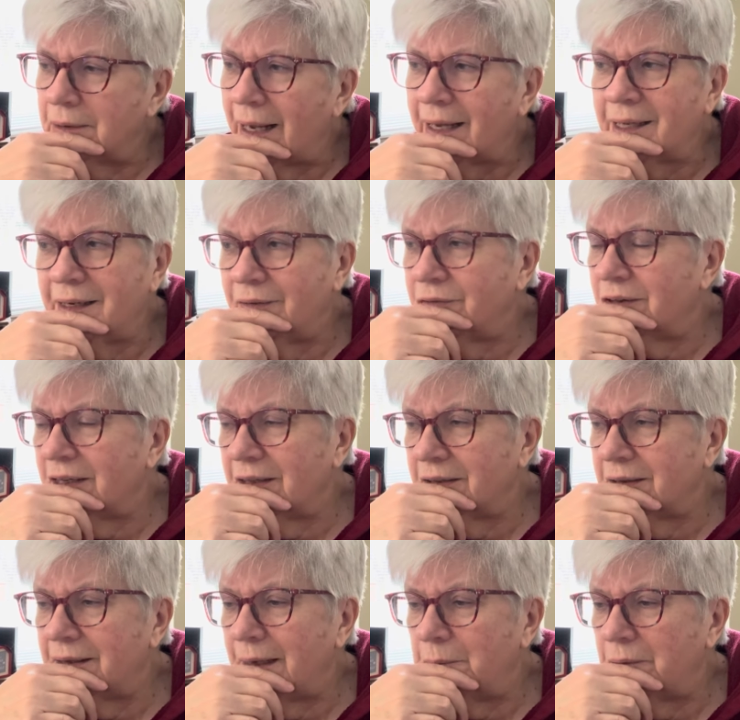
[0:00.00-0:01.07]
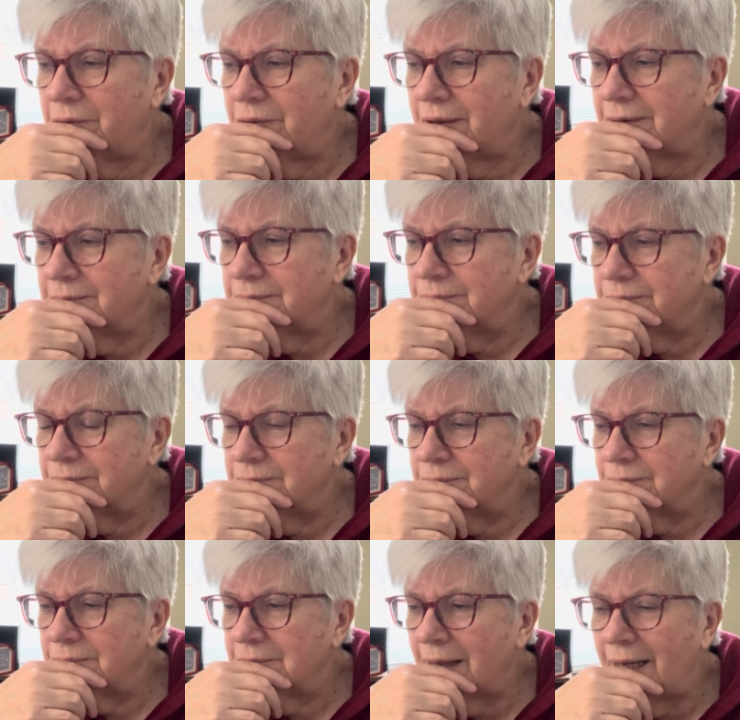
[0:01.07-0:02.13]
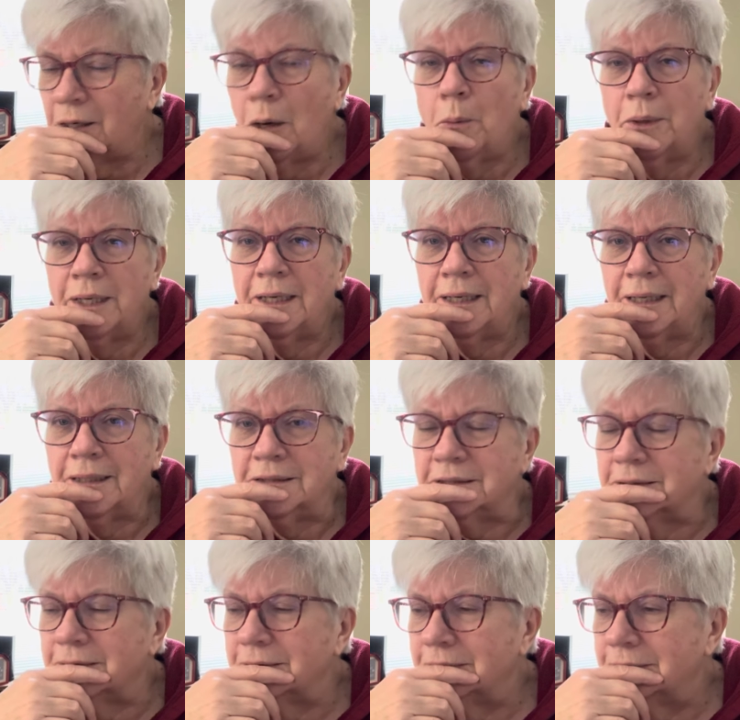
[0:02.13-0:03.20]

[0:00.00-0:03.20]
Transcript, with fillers: I can never think of the name of it. I know what it is.